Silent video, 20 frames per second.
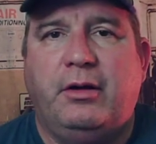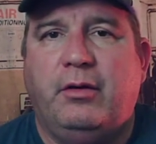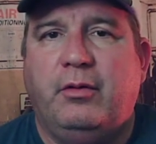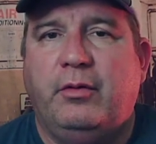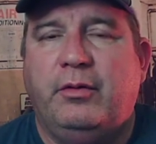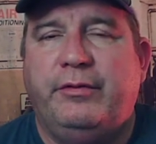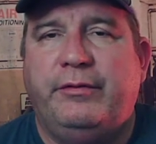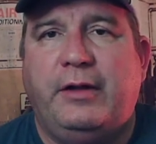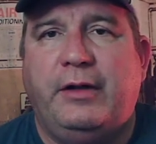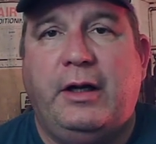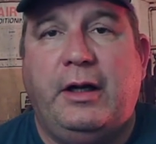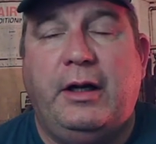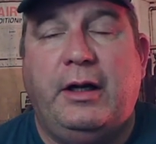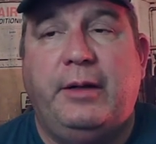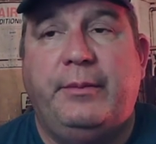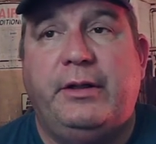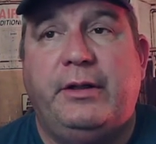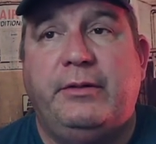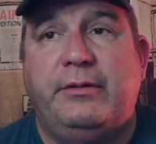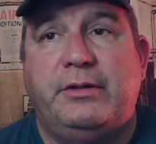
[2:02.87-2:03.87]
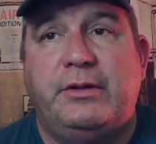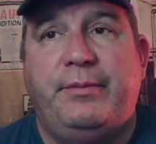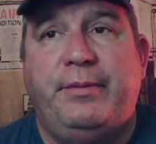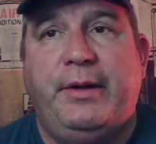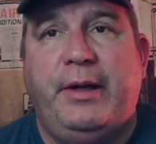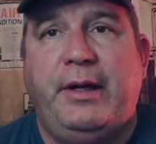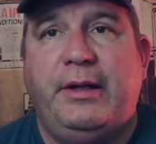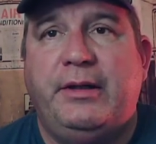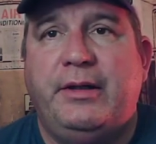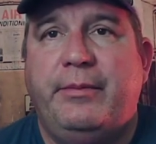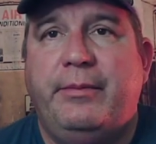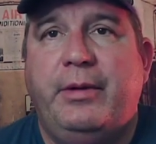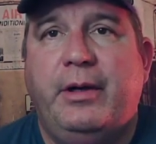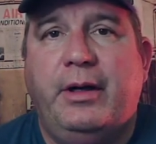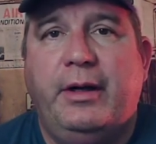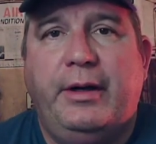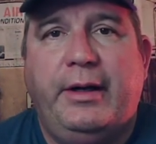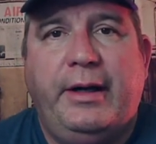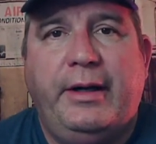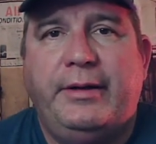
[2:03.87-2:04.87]
would fly. I mean, it was a pain in the butt.
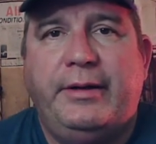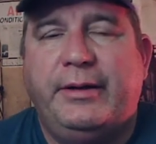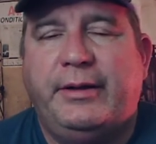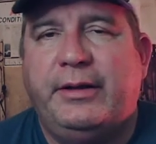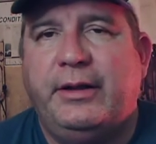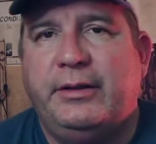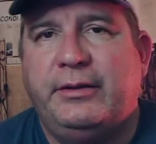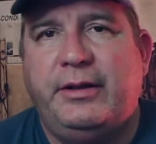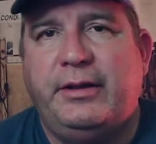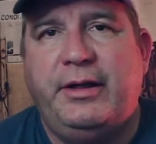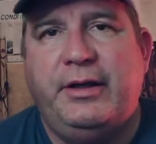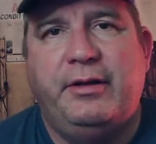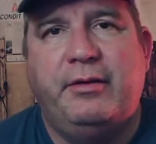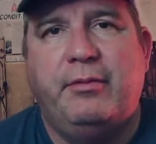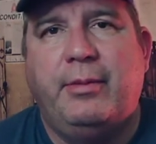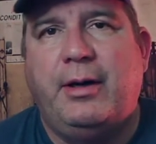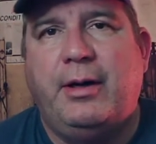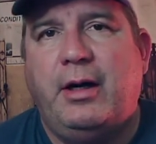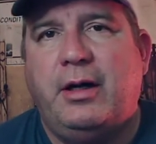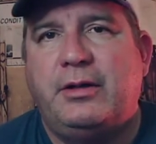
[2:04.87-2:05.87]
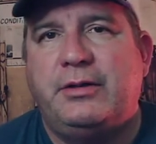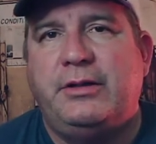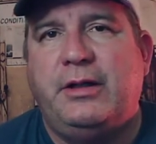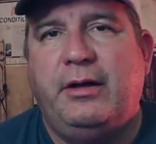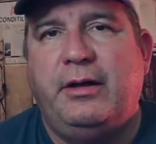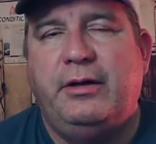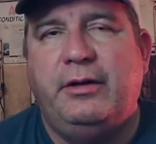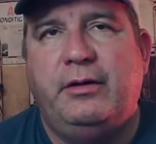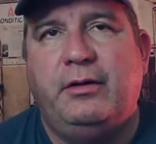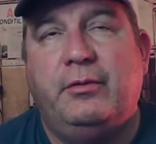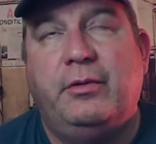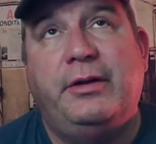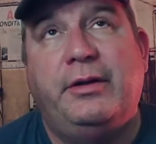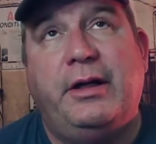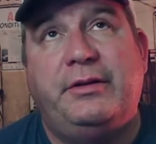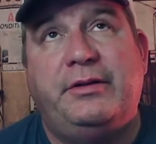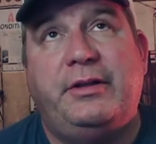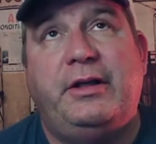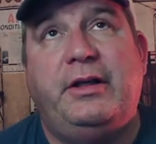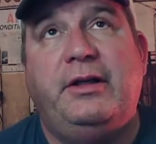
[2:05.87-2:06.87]
I had to cut the heater box out of it. Well, not
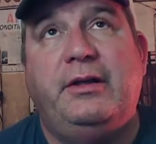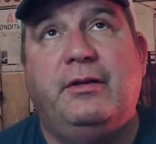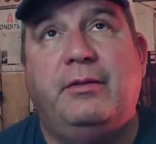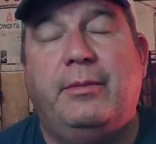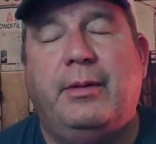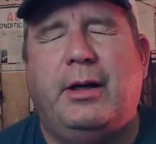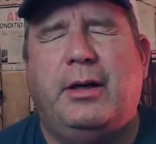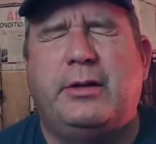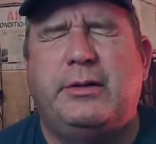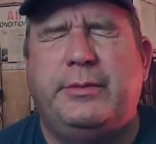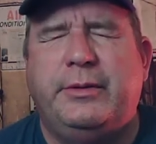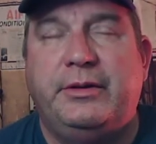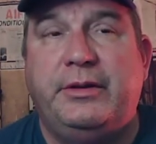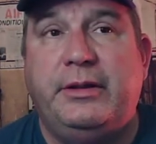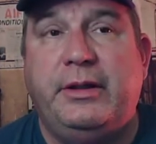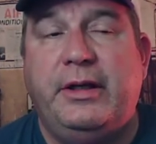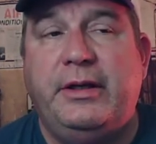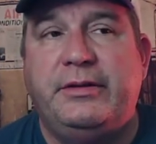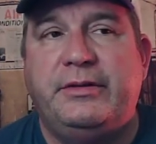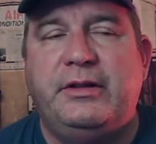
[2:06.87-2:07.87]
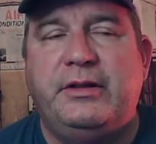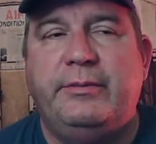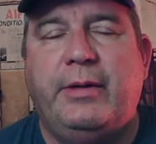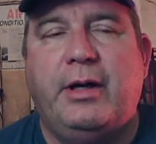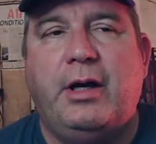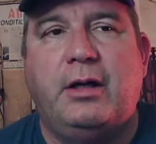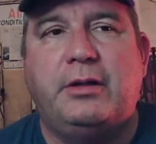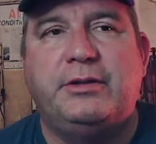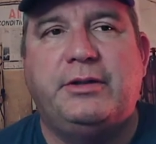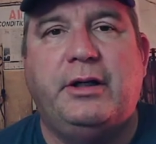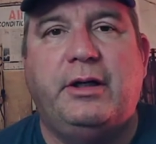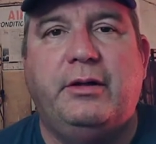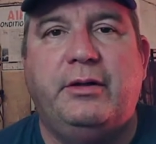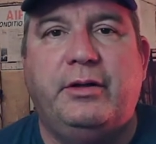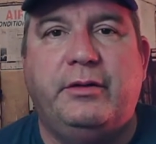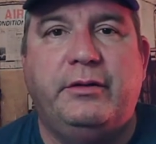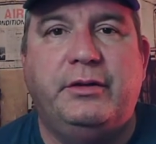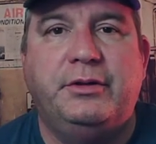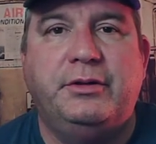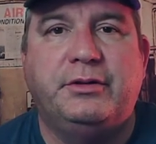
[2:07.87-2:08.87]
the heater box, but the AC box out of
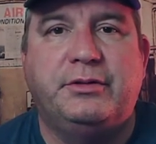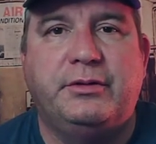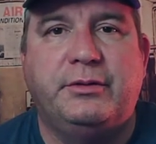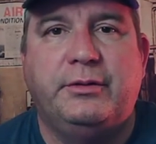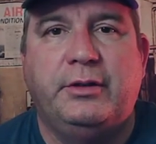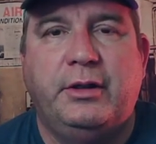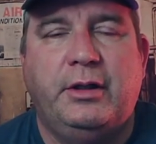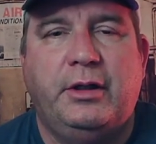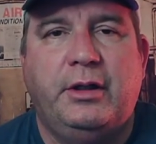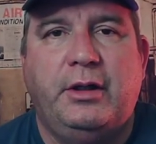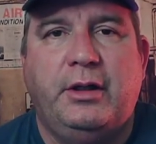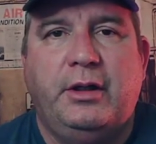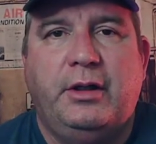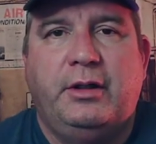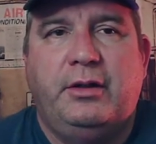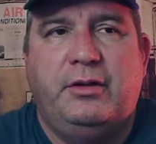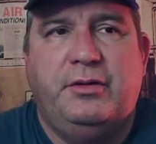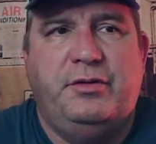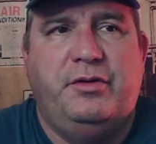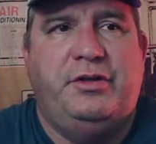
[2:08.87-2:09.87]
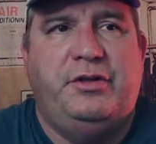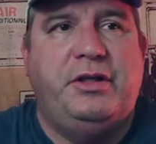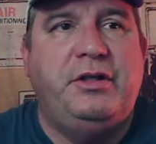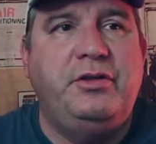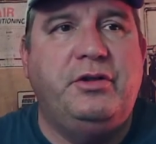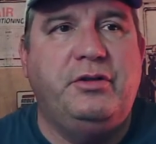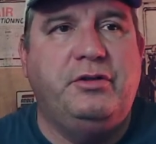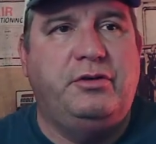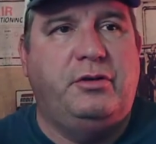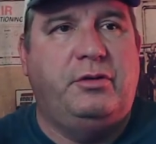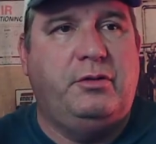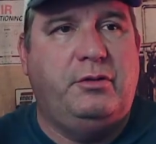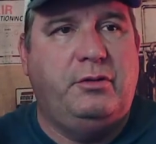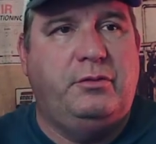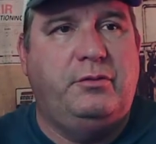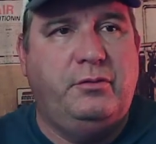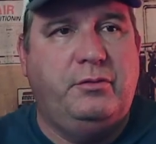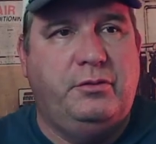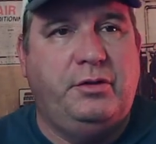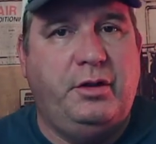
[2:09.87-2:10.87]
it, just because those engines
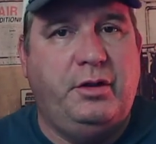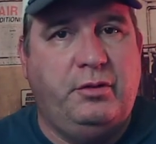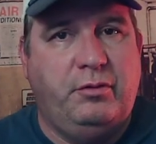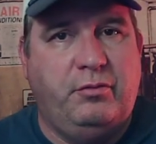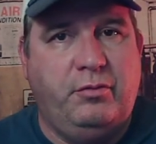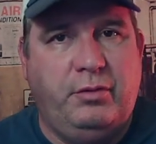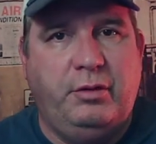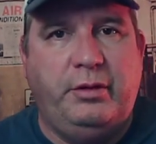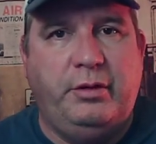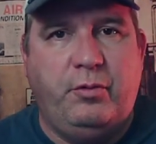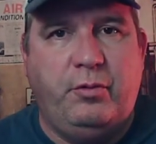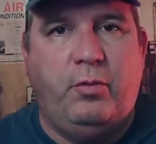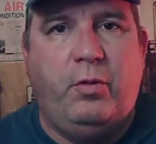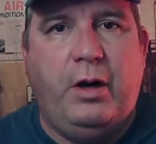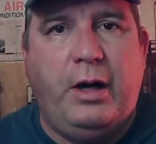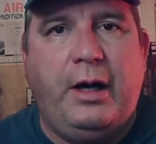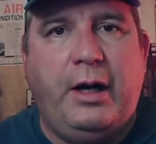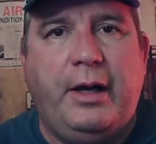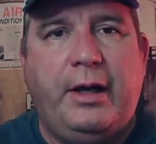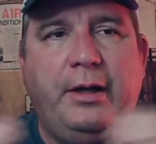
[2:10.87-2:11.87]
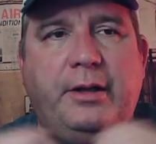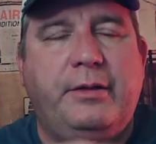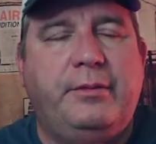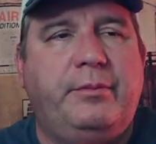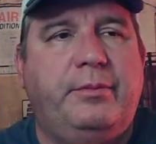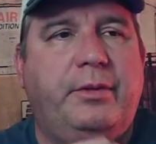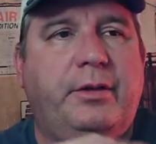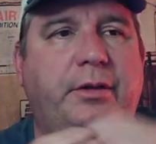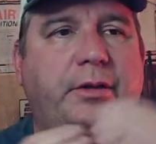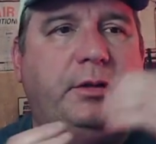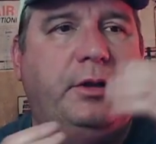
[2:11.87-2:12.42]
they're really wide, but